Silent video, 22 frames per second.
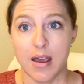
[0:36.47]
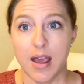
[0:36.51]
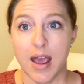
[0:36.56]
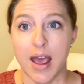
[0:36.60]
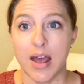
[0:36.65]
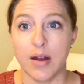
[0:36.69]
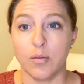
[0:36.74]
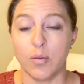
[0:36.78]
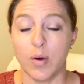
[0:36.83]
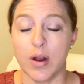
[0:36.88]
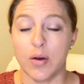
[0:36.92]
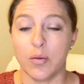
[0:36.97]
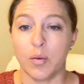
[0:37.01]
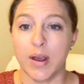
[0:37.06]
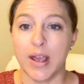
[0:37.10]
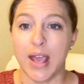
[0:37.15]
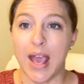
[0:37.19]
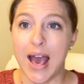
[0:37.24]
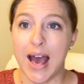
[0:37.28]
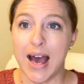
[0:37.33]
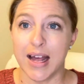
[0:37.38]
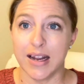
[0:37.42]
And when
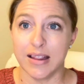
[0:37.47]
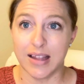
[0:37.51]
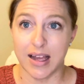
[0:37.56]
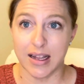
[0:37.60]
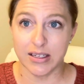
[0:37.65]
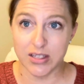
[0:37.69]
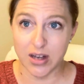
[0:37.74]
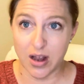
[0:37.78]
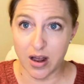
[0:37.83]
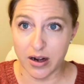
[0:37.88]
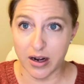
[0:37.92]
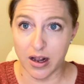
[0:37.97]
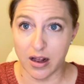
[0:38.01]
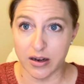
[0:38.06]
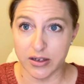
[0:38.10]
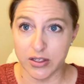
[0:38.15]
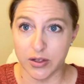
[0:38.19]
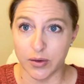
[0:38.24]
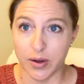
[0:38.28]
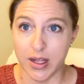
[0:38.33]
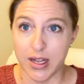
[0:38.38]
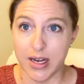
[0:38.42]
we add that dot
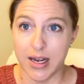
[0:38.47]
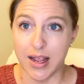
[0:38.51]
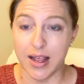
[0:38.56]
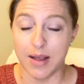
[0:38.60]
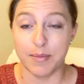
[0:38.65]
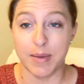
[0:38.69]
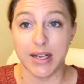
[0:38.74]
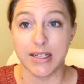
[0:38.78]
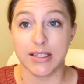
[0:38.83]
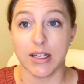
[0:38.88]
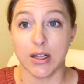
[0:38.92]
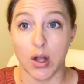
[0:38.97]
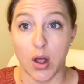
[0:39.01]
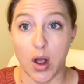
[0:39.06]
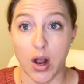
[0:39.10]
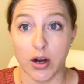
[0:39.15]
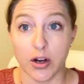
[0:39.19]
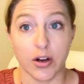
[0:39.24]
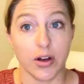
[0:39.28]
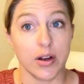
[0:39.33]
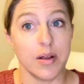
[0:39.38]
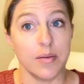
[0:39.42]
onto it, it makes it
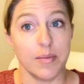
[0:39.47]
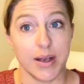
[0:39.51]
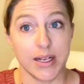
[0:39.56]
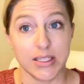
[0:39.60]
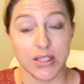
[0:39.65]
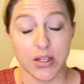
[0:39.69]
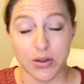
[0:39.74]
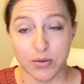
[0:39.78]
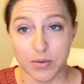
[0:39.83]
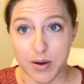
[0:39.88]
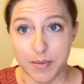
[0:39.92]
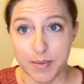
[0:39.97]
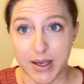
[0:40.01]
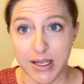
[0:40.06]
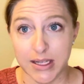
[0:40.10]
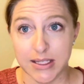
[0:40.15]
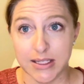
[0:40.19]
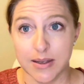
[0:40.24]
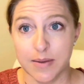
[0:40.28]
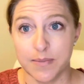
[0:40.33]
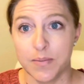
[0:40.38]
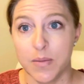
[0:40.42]
longer, it makes it three
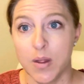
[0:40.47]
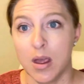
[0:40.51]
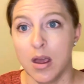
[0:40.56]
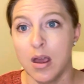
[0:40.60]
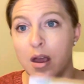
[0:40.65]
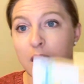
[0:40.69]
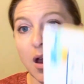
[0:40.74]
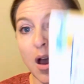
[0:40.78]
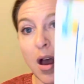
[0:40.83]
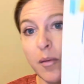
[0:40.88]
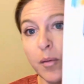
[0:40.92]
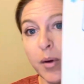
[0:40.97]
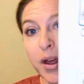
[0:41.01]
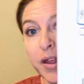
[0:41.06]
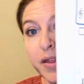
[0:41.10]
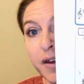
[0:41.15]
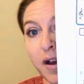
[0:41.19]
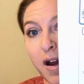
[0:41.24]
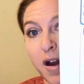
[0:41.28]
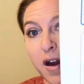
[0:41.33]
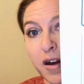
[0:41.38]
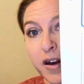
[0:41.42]
beats.
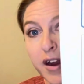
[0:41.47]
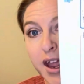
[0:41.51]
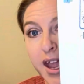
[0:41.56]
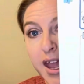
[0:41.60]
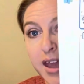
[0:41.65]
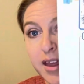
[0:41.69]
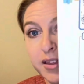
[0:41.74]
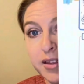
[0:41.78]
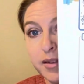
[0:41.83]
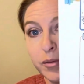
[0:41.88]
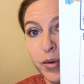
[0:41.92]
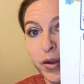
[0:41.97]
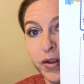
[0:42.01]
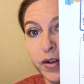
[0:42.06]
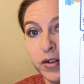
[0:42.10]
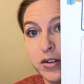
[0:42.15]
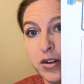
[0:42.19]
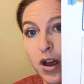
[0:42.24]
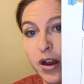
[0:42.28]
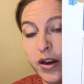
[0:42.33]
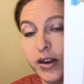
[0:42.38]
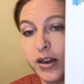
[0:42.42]
With our eighth, with our
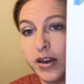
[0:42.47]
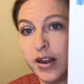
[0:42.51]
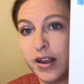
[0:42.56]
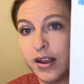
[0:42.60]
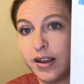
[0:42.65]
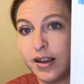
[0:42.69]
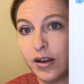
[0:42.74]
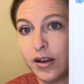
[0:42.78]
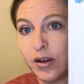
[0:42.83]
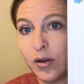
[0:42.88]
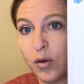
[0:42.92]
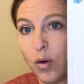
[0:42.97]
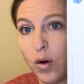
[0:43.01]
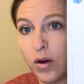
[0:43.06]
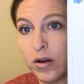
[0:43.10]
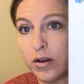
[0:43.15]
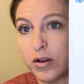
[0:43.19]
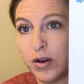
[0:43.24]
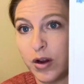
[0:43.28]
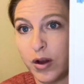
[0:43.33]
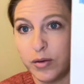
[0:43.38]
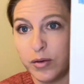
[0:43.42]
dotted
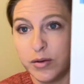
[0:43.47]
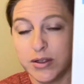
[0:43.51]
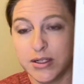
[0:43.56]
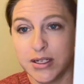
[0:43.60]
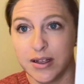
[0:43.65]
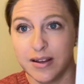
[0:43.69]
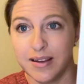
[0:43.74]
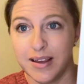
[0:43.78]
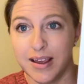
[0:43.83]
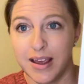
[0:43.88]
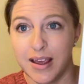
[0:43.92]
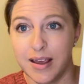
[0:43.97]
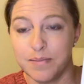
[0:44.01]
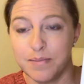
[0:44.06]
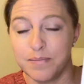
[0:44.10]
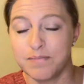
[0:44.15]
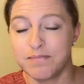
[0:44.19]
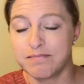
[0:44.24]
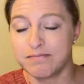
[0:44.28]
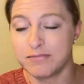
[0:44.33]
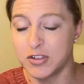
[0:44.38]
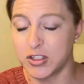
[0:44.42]
quarter note,
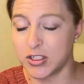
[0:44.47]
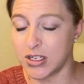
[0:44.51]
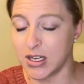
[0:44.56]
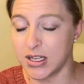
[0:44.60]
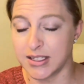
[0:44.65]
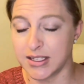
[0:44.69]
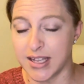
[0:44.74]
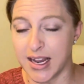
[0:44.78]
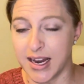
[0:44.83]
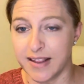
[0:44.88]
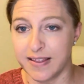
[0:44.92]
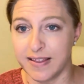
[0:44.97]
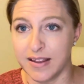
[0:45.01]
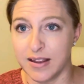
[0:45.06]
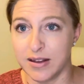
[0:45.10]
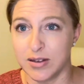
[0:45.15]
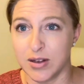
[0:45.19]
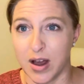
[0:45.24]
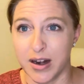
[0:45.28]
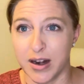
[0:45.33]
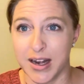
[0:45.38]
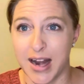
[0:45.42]
just like the
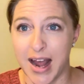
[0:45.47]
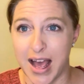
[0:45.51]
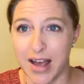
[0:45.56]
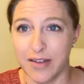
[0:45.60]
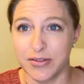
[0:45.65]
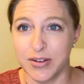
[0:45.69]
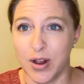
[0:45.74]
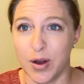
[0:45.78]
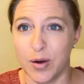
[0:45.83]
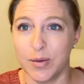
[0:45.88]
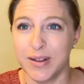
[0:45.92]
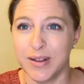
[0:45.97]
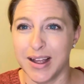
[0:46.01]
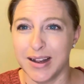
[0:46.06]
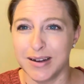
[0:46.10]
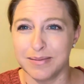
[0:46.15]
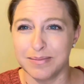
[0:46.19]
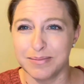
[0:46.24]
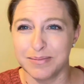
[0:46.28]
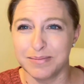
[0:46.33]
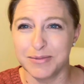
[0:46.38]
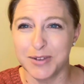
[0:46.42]
dotted half note,
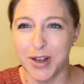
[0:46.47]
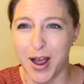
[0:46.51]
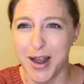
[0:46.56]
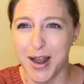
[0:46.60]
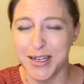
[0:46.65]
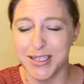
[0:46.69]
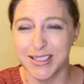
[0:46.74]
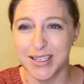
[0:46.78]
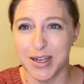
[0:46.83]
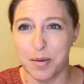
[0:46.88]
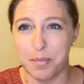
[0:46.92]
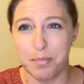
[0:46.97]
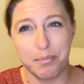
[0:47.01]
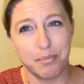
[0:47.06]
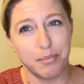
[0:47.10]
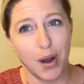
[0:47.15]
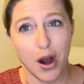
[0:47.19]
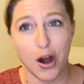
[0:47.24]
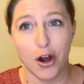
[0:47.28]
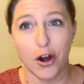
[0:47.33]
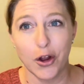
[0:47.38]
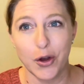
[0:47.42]
that dot is gonna
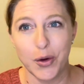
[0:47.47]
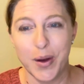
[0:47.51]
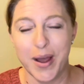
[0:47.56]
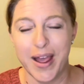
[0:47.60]
borrow